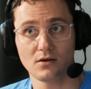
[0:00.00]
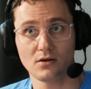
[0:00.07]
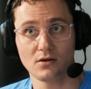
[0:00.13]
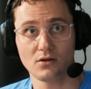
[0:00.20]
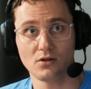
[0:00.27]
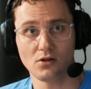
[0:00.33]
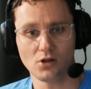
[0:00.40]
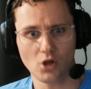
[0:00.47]

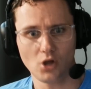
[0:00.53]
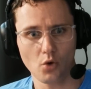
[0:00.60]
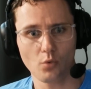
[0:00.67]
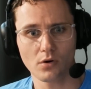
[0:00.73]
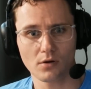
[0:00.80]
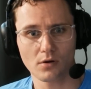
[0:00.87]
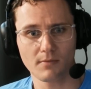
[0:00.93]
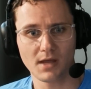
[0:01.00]

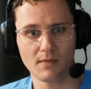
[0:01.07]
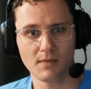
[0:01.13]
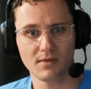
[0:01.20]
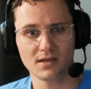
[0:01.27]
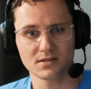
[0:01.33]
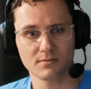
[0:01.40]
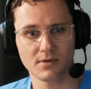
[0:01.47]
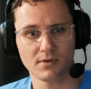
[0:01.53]
lower, maybe
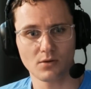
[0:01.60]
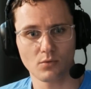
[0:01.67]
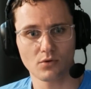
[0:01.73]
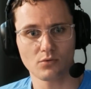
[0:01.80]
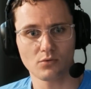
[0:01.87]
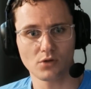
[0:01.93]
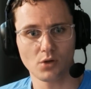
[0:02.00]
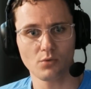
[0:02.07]
is a better word,
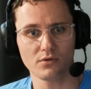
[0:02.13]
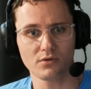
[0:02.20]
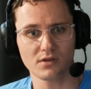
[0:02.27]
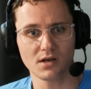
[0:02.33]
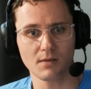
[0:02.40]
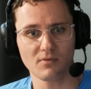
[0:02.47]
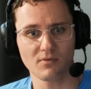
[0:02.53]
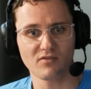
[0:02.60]
lower the
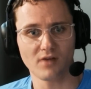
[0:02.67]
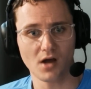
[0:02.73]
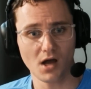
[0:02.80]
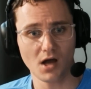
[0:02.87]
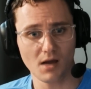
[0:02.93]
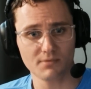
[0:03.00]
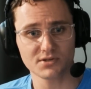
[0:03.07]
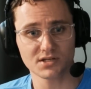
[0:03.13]
number of
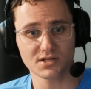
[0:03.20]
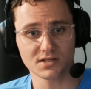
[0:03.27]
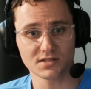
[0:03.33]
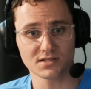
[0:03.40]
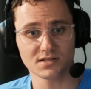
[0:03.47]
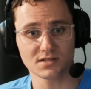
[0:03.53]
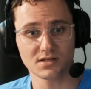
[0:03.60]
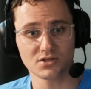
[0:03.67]

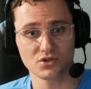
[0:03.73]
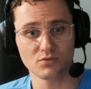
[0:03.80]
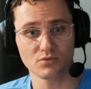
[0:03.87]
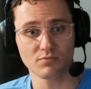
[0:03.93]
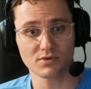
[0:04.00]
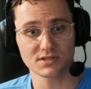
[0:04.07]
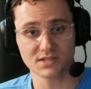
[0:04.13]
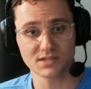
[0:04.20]
options that you
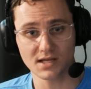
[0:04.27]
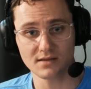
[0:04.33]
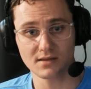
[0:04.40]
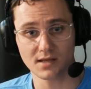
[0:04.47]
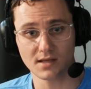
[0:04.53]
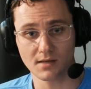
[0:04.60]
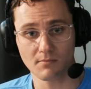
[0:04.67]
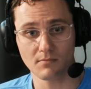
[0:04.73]
present
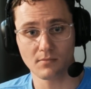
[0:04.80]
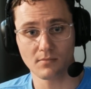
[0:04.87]
them